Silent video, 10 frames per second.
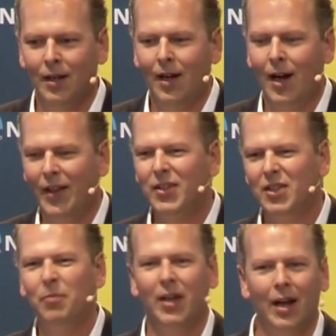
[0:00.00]
And this is
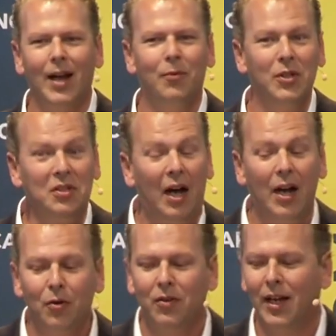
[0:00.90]
something, again, which I
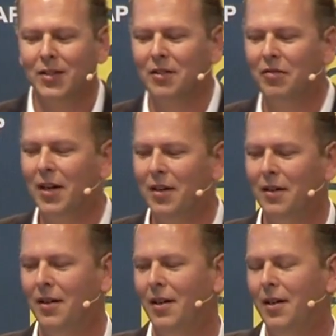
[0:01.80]
don't think is the very
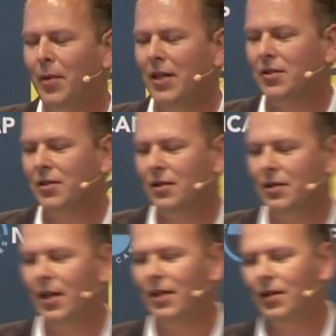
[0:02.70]

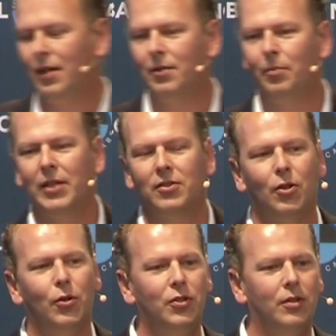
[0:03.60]
best
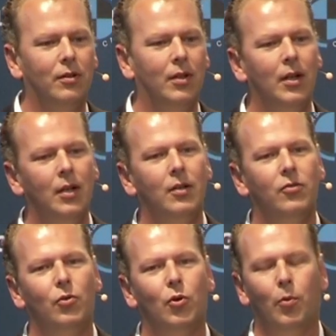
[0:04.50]
solution
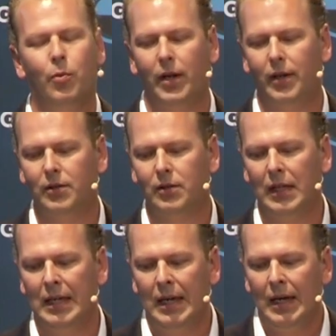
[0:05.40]
to incorporate this.
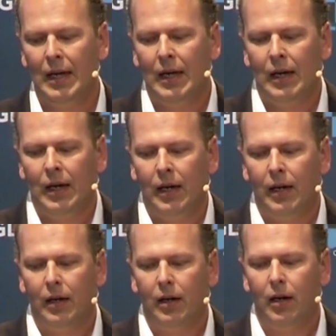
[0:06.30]

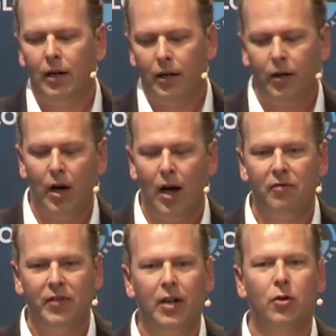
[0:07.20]
Other
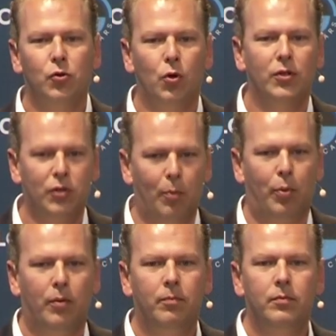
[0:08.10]
half did a controlled stop.
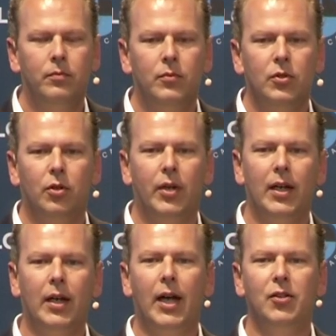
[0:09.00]
So they
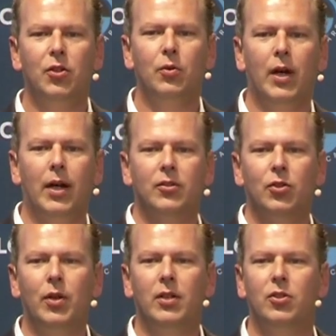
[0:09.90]
indicate you, and as
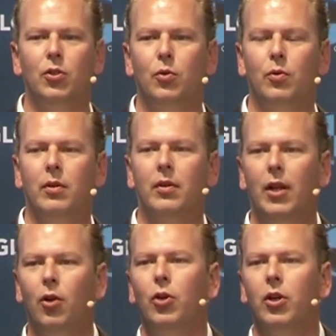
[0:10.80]
soon as they
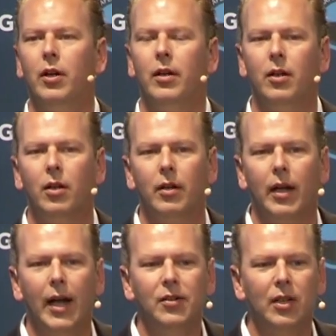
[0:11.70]
know you're not
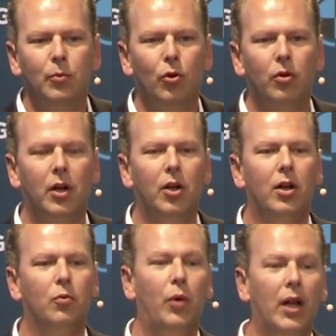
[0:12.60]
engaged anymore, and you're
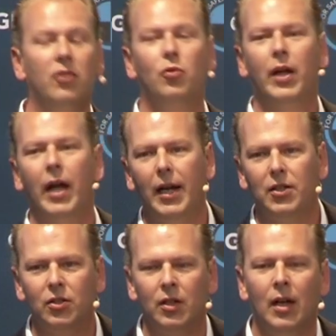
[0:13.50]
not willing to
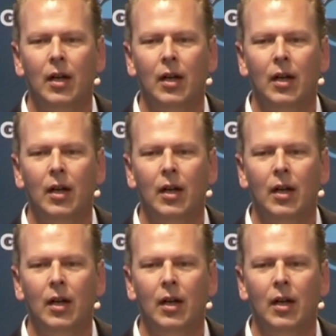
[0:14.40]
engage,